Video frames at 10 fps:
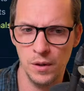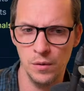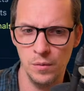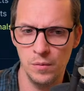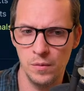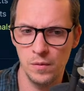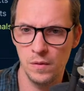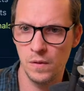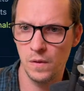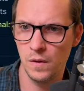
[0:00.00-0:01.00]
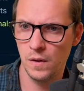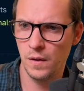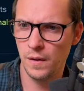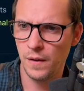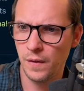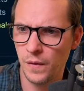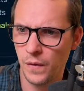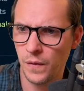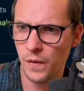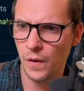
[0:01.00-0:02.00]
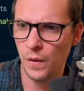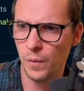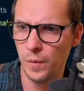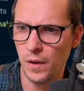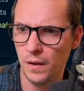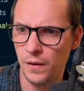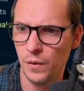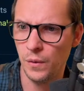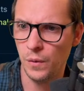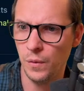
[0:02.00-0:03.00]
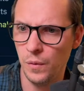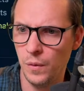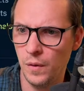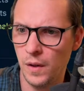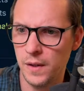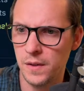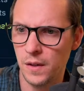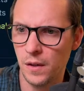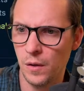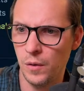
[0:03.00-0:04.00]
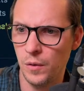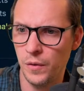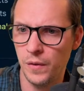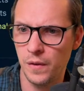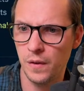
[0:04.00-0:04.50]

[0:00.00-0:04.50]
go. So we'll do exit code